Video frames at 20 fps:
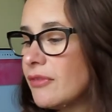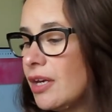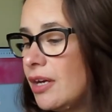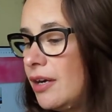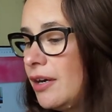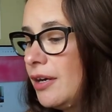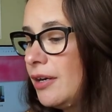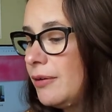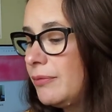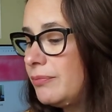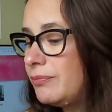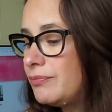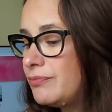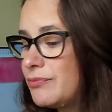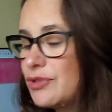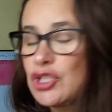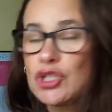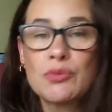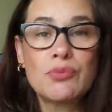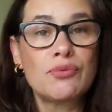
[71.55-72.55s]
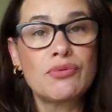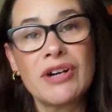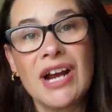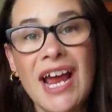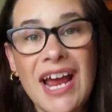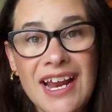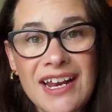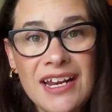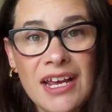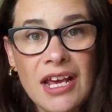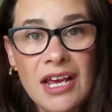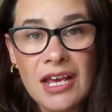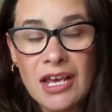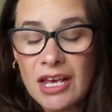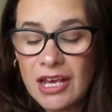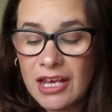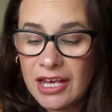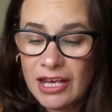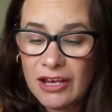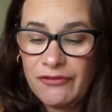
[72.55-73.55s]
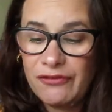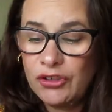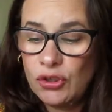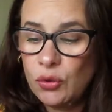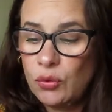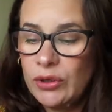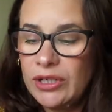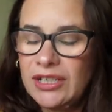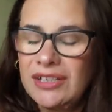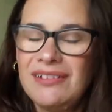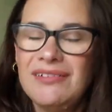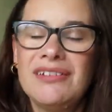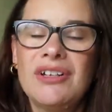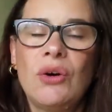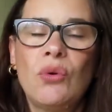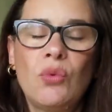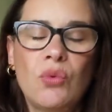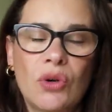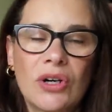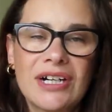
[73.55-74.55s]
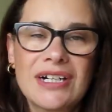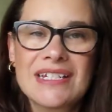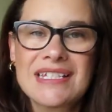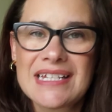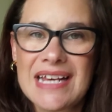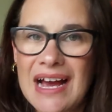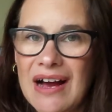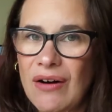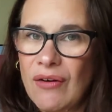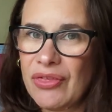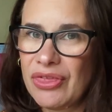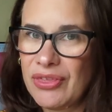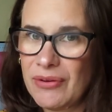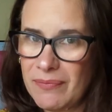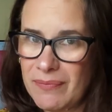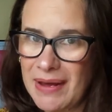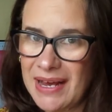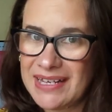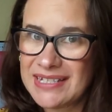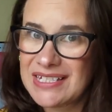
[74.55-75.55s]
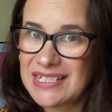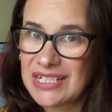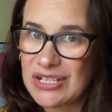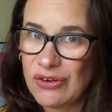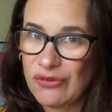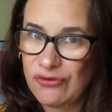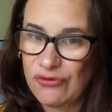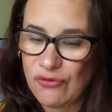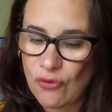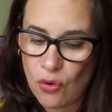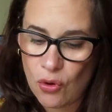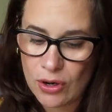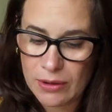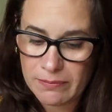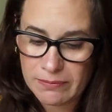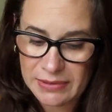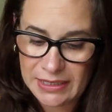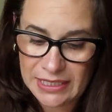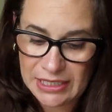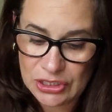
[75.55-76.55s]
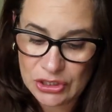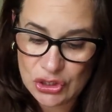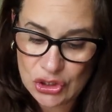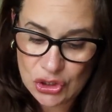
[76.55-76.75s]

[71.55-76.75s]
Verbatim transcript: uh, spread, if you will, works out the best for me.